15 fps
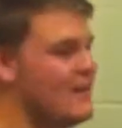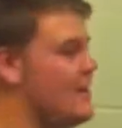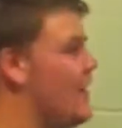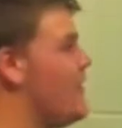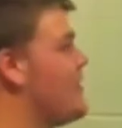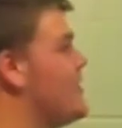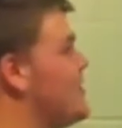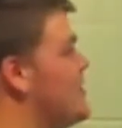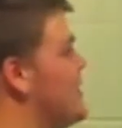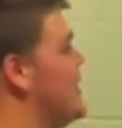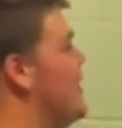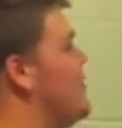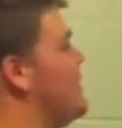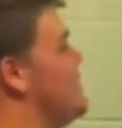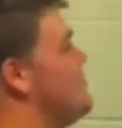Now we're going to look
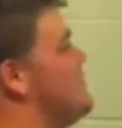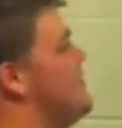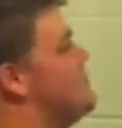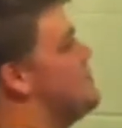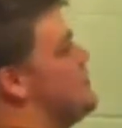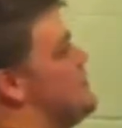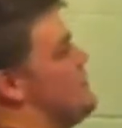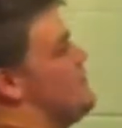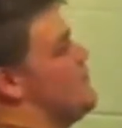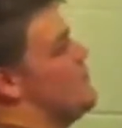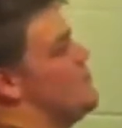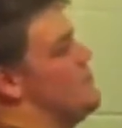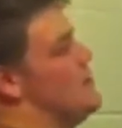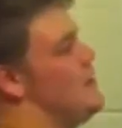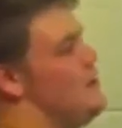at how we can manipulate the
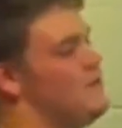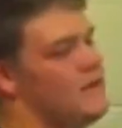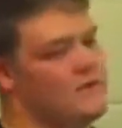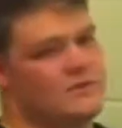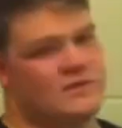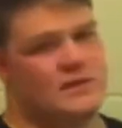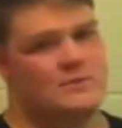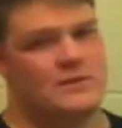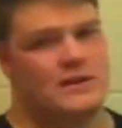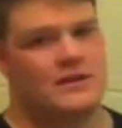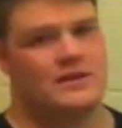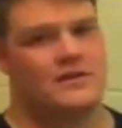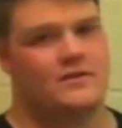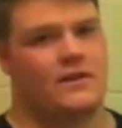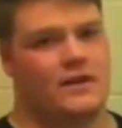formula F equals ma
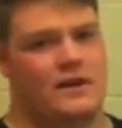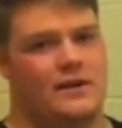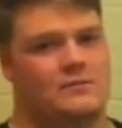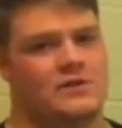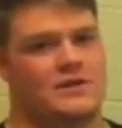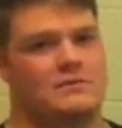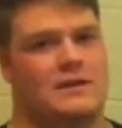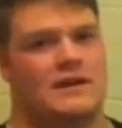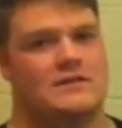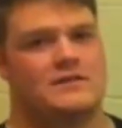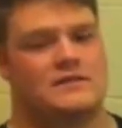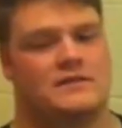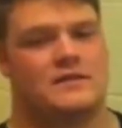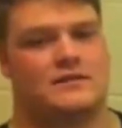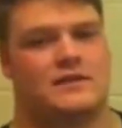to find an object's
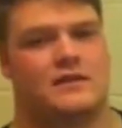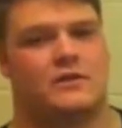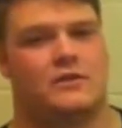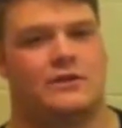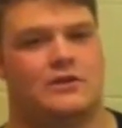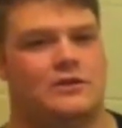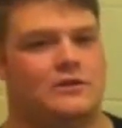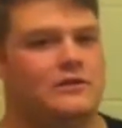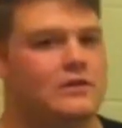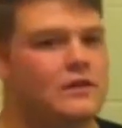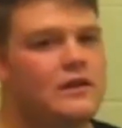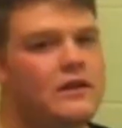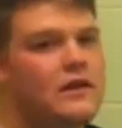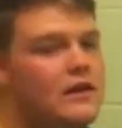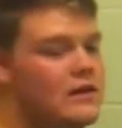mass and its acceleration.
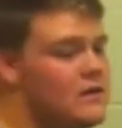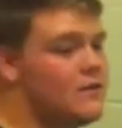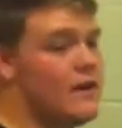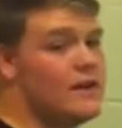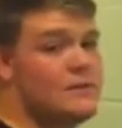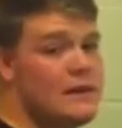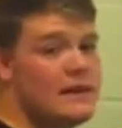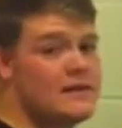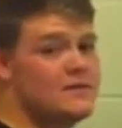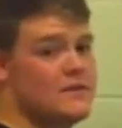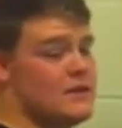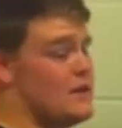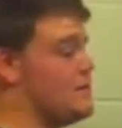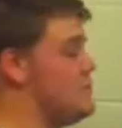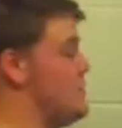To find the
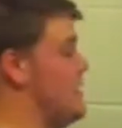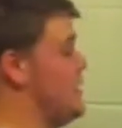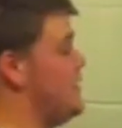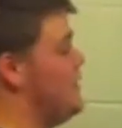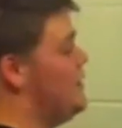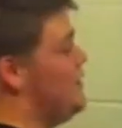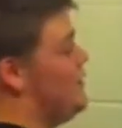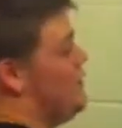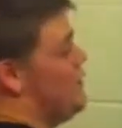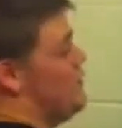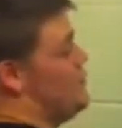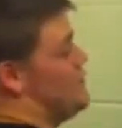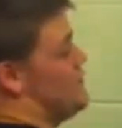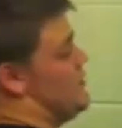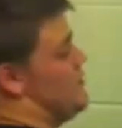mass of an object,
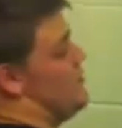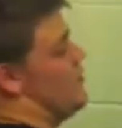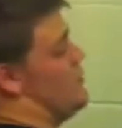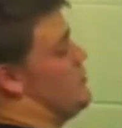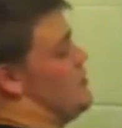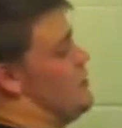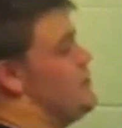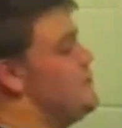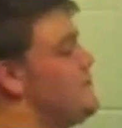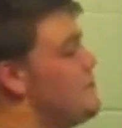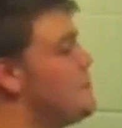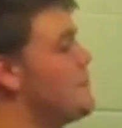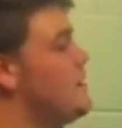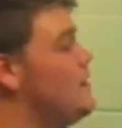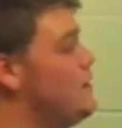using this formula,
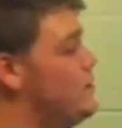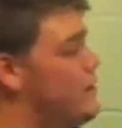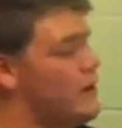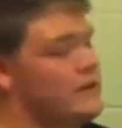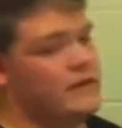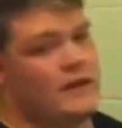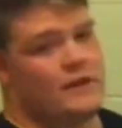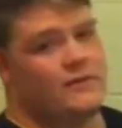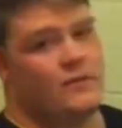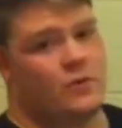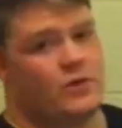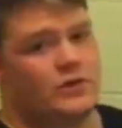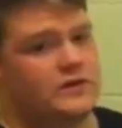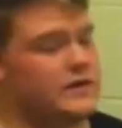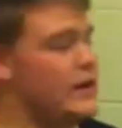you take the net
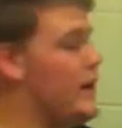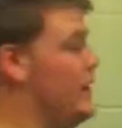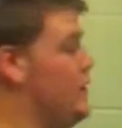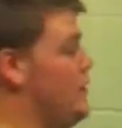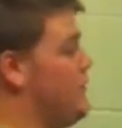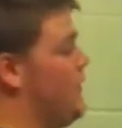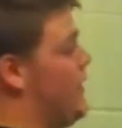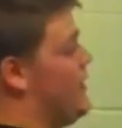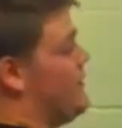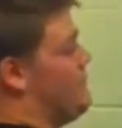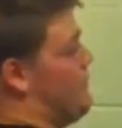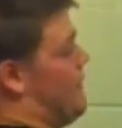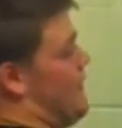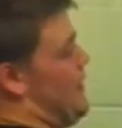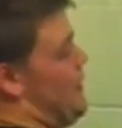force and you
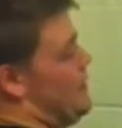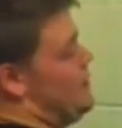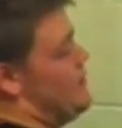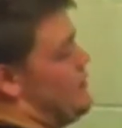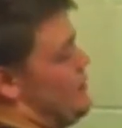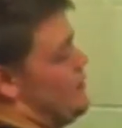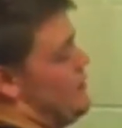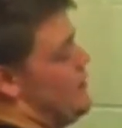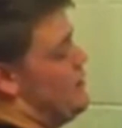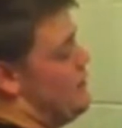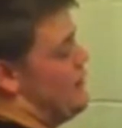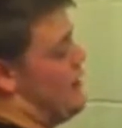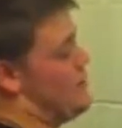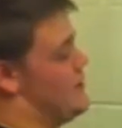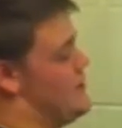divide it by
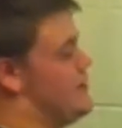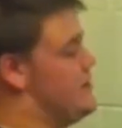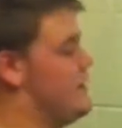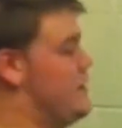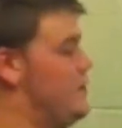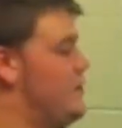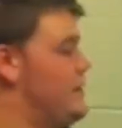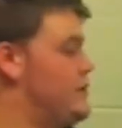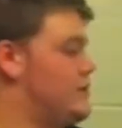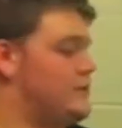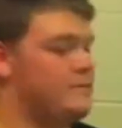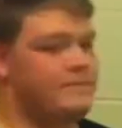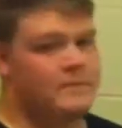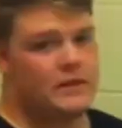the object's acceleration.